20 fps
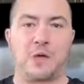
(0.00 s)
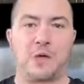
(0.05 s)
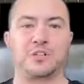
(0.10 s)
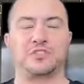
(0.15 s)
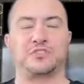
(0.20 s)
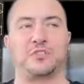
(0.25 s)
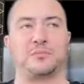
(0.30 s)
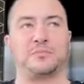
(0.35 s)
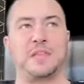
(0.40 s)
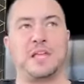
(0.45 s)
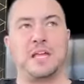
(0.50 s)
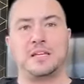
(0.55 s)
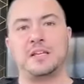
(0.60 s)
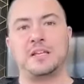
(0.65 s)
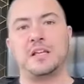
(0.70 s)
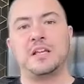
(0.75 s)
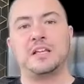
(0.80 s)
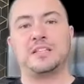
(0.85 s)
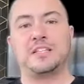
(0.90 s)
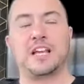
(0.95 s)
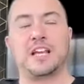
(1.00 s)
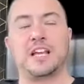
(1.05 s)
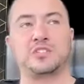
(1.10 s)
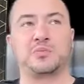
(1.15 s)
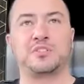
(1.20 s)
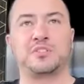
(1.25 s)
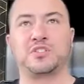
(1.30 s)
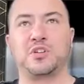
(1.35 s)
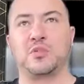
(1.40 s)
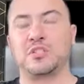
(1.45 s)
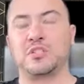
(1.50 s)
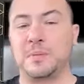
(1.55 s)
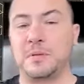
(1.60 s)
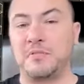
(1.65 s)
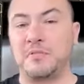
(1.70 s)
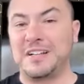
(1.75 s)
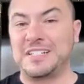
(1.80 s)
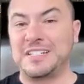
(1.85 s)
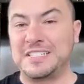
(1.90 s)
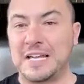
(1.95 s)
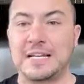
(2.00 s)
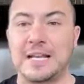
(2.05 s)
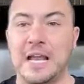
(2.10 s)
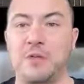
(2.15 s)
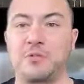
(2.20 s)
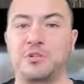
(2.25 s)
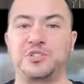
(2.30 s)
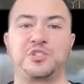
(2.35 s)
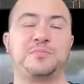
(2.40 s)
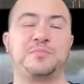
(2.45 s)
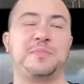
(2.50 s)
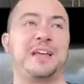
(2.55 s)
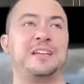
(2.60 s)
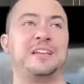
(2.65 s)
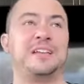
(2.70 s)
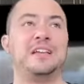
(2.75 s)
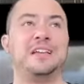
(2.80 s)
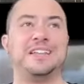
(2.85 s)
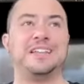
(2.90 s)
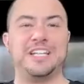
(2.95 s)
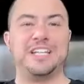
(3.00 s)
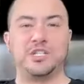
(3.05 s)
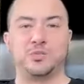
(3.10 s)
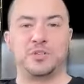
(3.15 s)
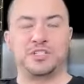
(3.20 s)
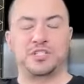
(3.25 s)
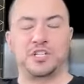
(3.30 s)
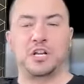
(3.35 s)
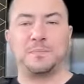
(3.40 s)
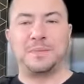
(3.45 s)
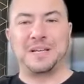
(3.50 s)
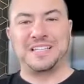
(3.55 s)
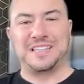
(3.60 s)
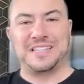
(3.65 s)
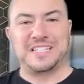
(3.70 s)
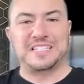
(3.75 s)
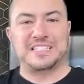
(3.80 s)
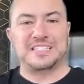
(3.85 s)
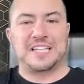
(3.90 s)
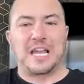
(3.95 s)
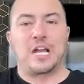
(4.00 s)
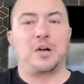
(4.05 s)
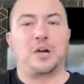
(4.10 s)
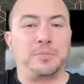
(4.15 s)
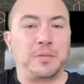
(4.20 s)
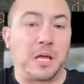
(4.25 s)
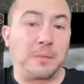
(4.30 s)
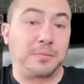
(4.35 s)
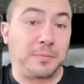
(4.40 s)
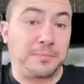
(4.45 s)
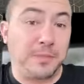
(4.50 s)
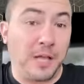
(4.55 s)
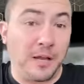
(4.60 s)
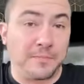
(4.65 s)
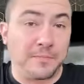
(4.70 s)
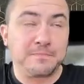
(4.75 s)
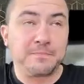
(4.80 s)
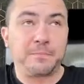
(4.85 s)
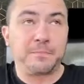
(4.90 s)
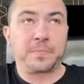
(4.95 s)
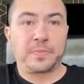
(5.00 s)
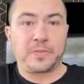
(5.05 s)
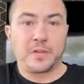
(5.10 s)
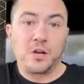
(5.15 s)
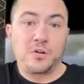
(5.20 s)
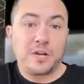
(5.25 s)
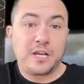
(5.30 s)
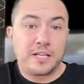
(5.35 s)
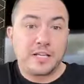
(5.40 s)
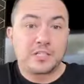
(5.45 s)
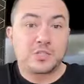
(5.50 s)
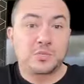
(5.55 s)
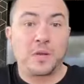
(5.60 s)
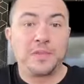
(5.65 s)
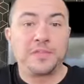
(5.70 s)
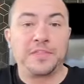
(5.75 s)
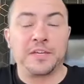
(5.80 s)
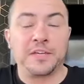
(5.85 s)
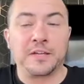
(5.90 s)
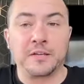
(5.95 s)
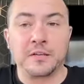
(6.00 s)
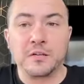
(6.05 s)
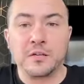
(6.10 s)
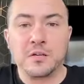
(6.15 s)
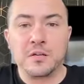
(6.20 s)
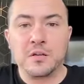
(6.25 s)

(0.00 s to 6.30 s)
hours from then, the next one's going to be written 10 hours from then, each one's going to be in this style, blah, blah, blah. Okay, that's one thing.